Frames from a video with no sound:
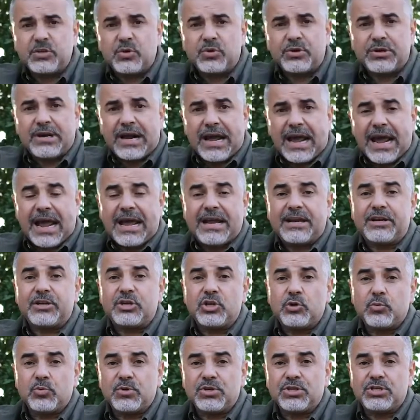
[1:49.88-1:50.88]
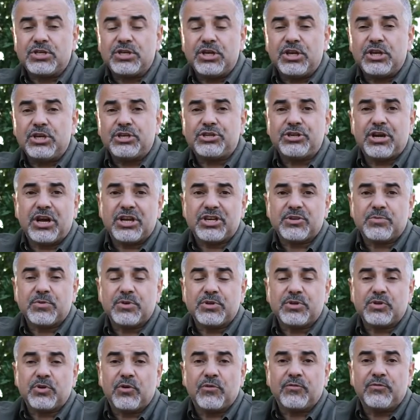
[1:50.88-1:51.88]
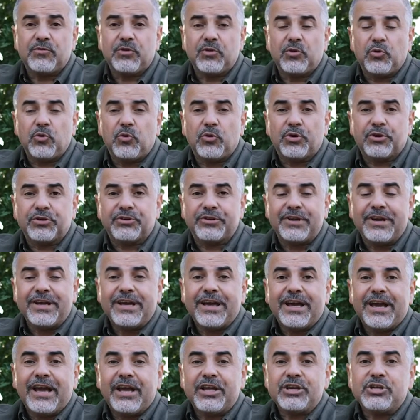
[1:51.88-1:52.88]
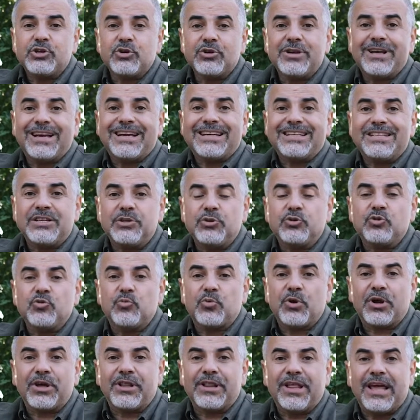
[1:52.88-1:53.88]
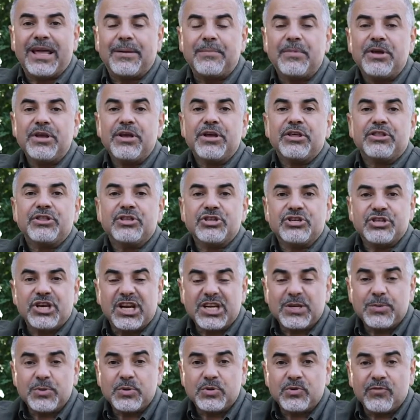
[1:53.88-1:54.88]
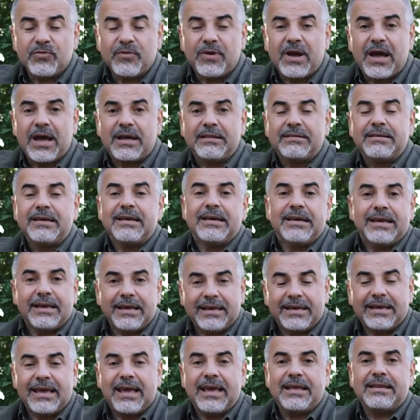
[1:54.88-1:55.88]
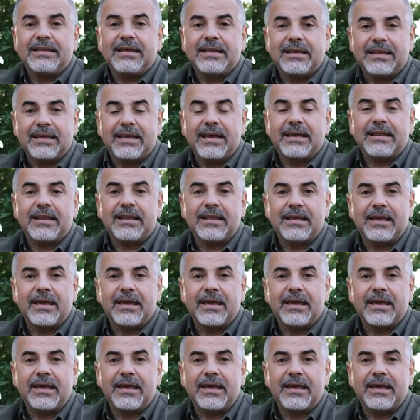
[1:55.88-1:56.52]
your end. You will see judgment of the Lord. And Jonah continued to proclaim the judgments of God again and again and